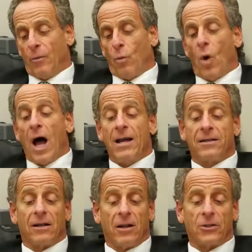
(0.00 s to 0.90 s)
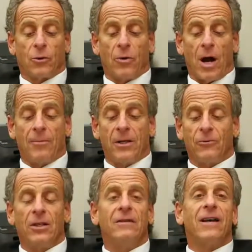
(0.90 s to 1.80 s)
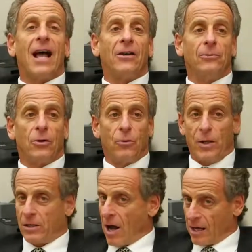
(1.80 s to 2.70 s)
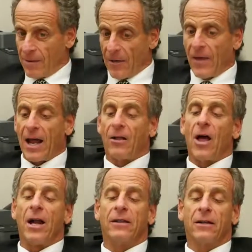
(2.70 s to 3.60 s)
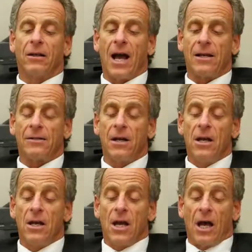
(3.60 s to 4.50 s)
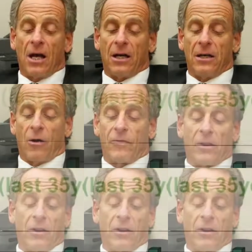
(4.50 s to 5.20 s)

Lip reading: Why is intellectual property really valuable? We talk about that a lot in the class. Over the